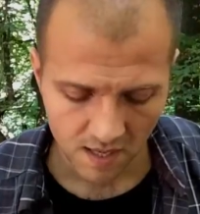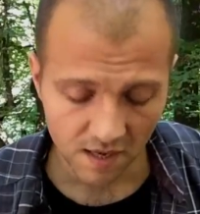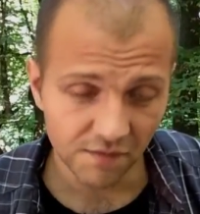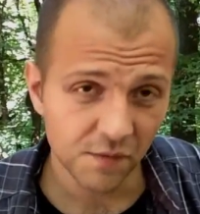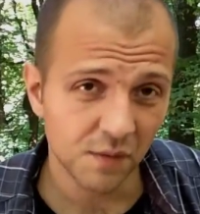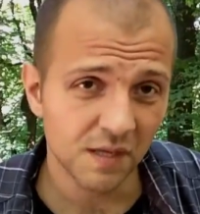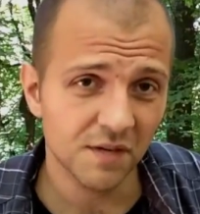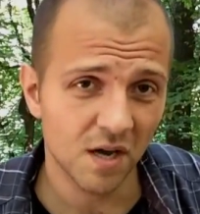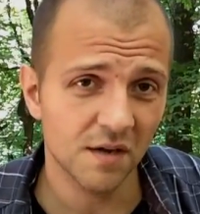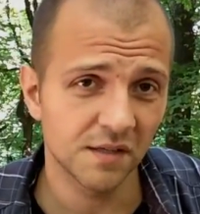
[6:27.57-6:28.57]
If you leave
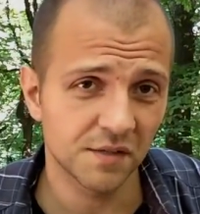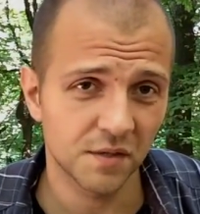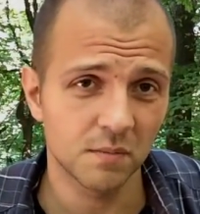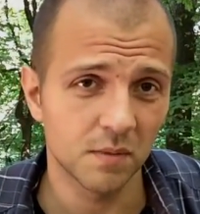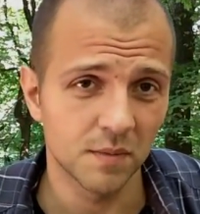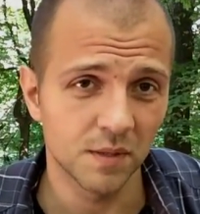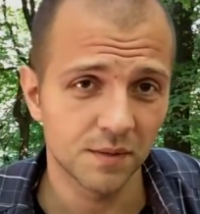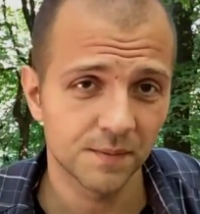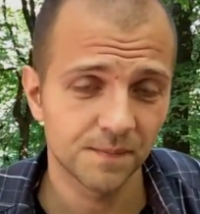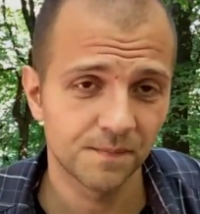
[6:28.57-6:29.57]
it on in a turbo
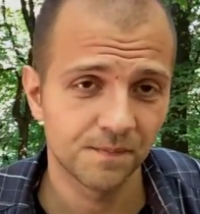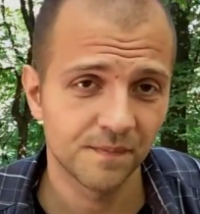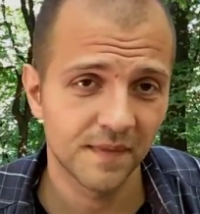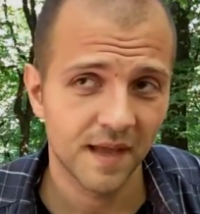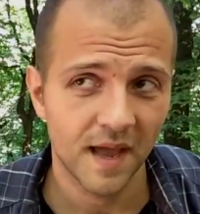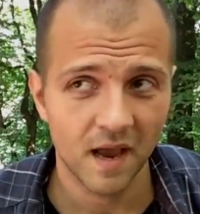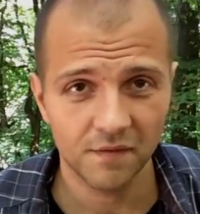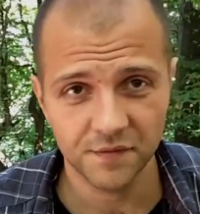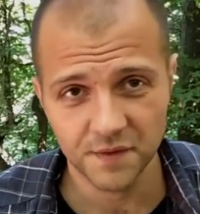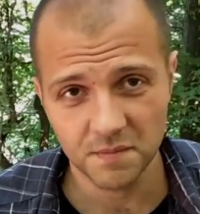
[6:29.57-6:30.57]
mode,
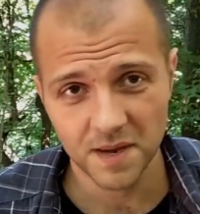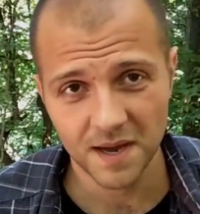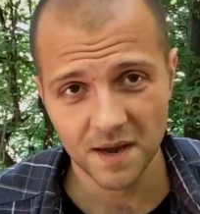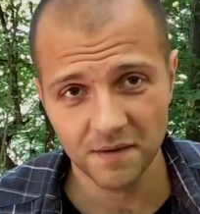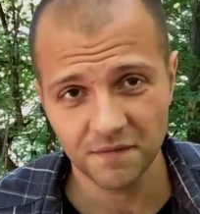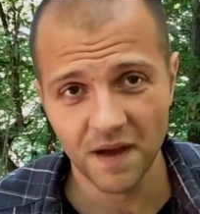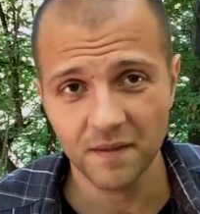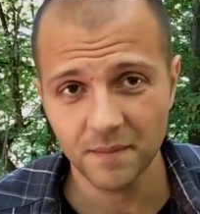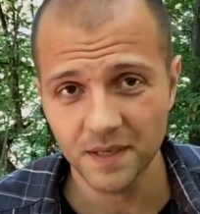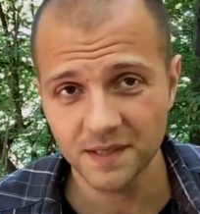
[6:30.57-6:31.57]
after about
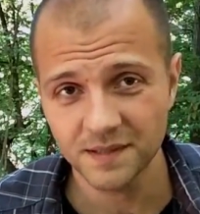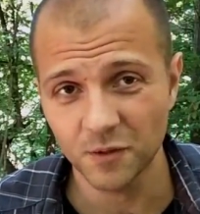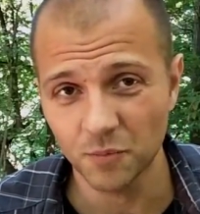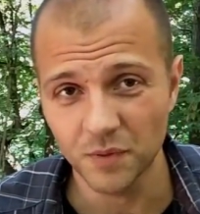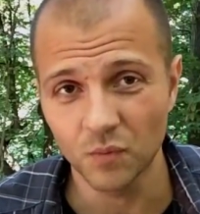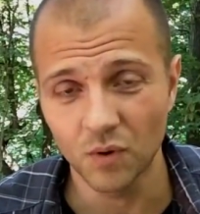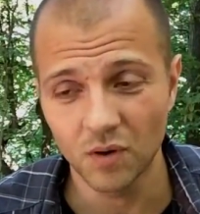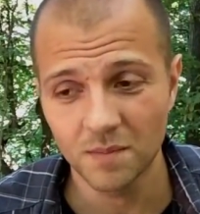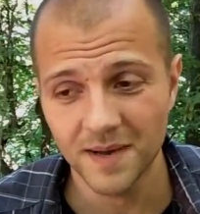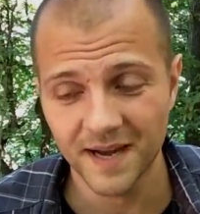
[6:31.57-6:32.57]
5 minutes it'll be warm,